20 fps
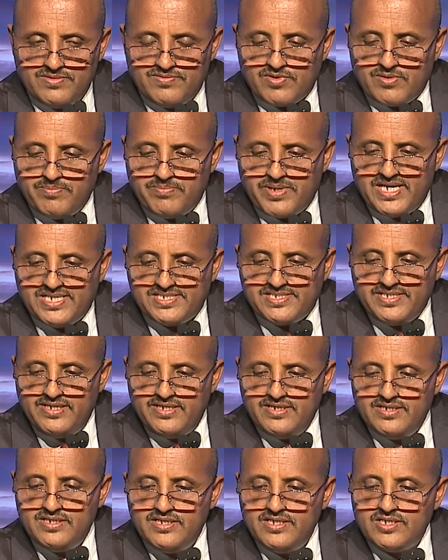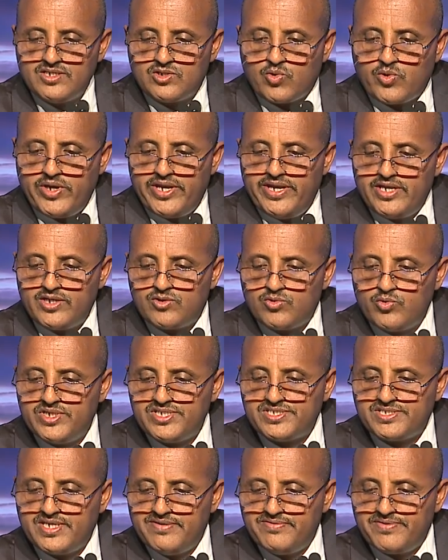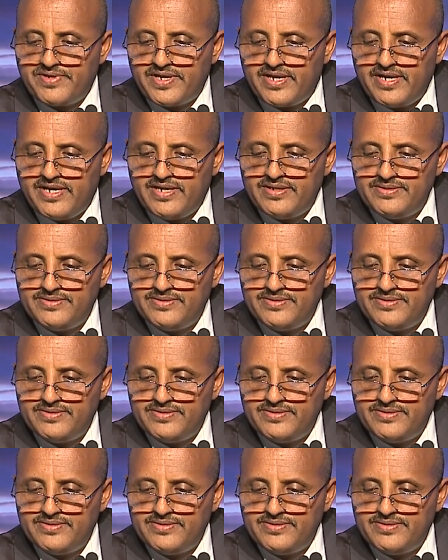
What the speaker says: from Brazil to connect to West Africa.